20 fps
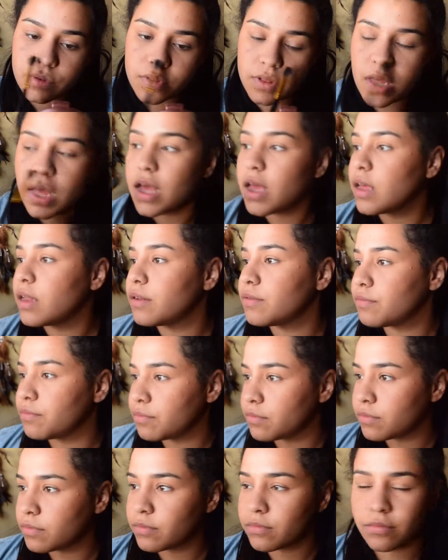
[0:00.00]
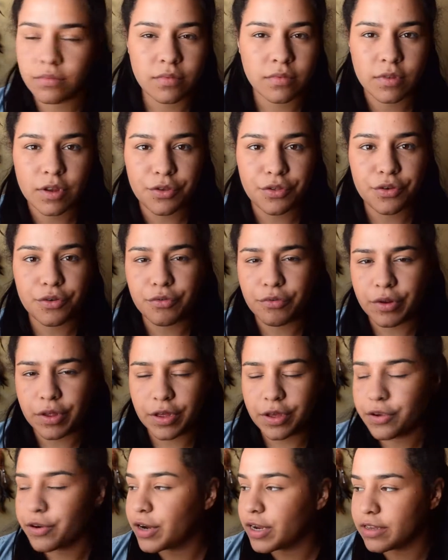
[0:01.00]
That. Nothing
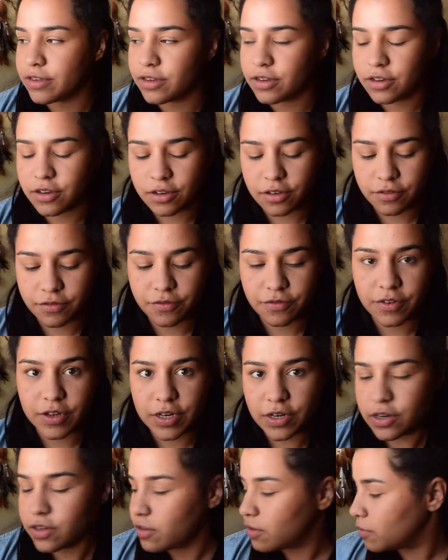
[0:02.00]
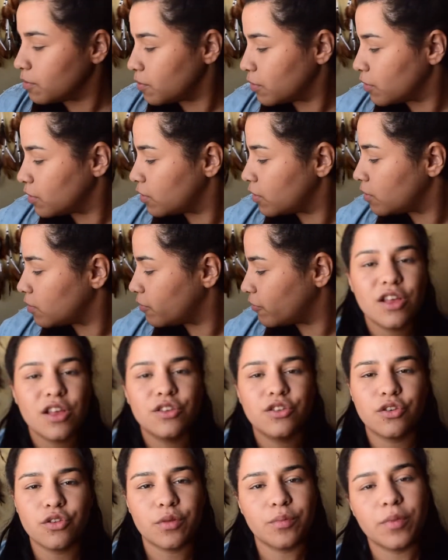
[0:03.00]
really crazy, just very simple.
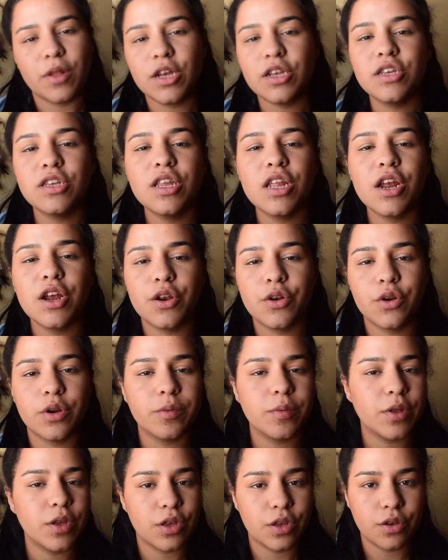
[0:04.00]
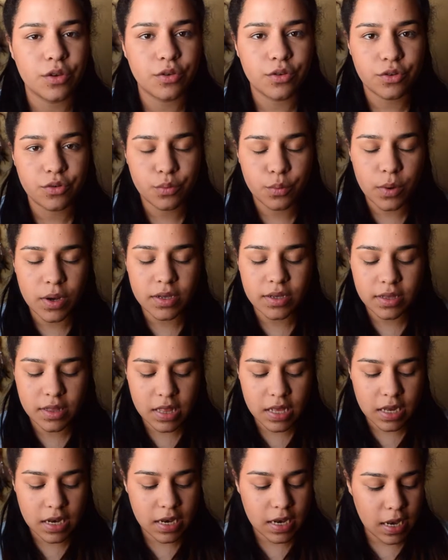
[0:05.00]
So the blush that I normally used was
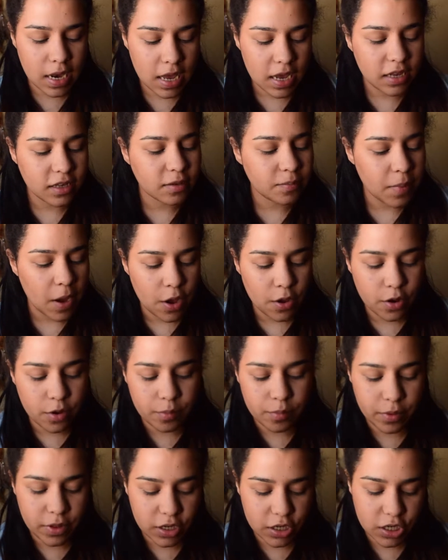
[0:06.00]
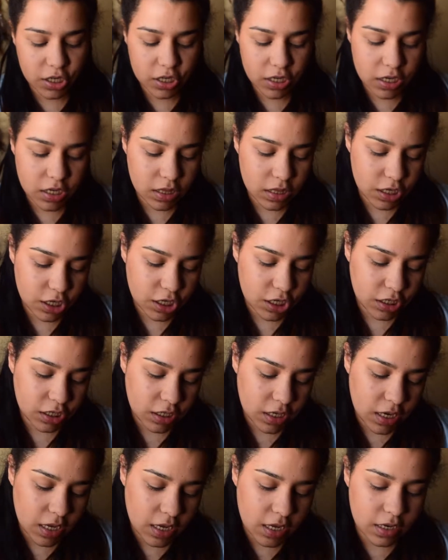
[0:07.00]
the NYX powder blush in the
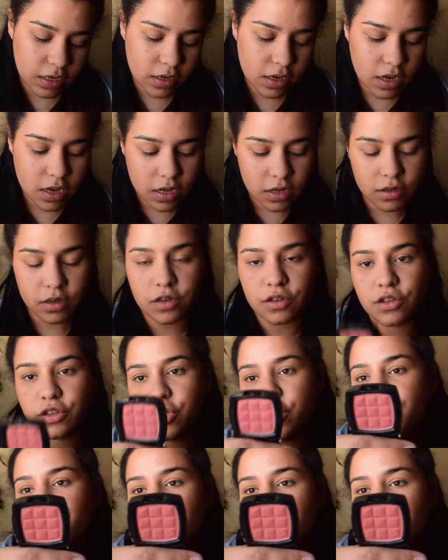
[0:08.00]
shade Dusty